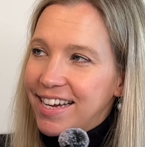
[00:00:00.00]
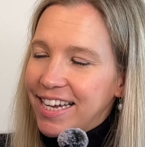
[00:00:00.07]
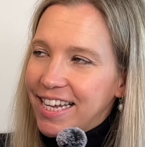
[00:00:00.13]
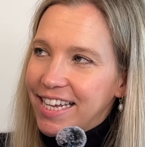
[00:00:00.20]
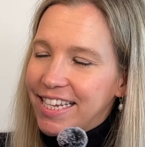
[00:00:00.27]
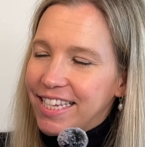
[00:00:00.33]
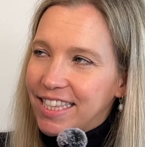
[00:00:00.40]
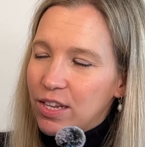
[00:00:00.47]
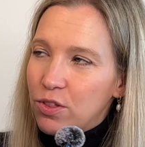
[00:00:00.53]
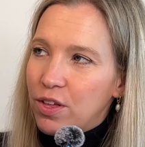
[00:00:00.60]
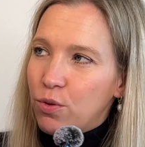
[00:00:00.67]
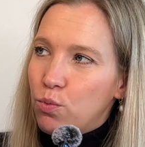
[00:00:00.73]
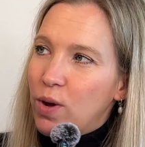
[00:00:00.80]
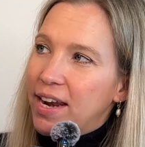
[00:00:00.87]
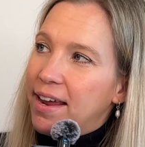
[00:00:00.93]
is that
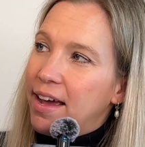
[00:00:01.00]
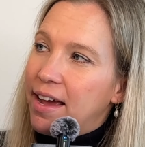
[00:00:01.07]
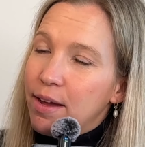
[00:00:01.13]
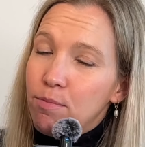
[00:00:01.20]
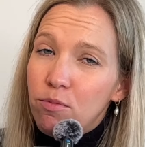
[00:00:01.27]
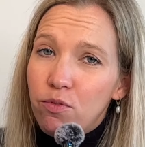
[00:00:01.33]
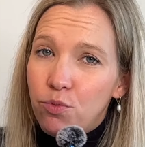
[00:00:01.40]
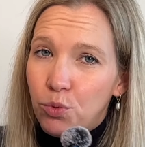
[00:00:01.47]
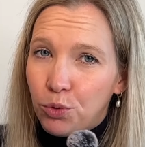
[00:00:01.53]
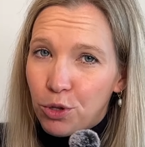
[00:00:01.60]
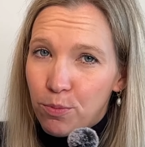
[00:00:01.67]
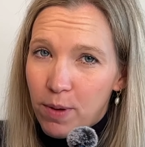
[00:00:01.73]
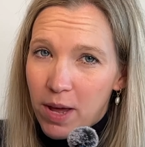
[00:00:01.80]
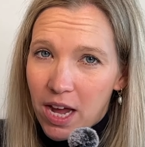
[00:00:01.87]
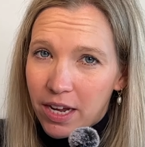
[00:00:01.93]
when I'm fully
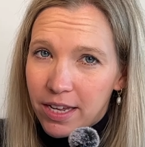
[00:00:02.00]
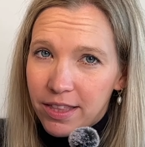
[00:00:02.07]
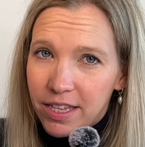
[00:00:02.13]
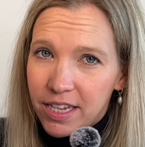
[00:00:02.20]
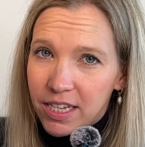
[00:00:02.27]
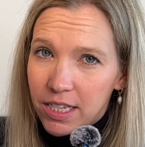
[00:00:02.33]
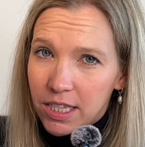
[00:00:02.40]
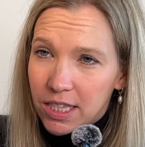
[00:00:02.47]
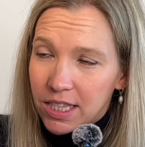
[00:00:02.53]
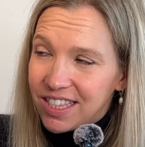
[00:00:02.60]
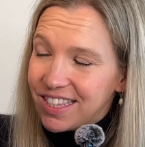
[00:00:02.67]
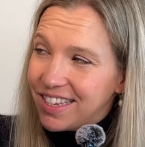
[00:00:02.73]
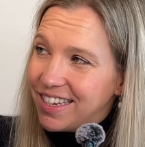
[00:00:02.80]
packing this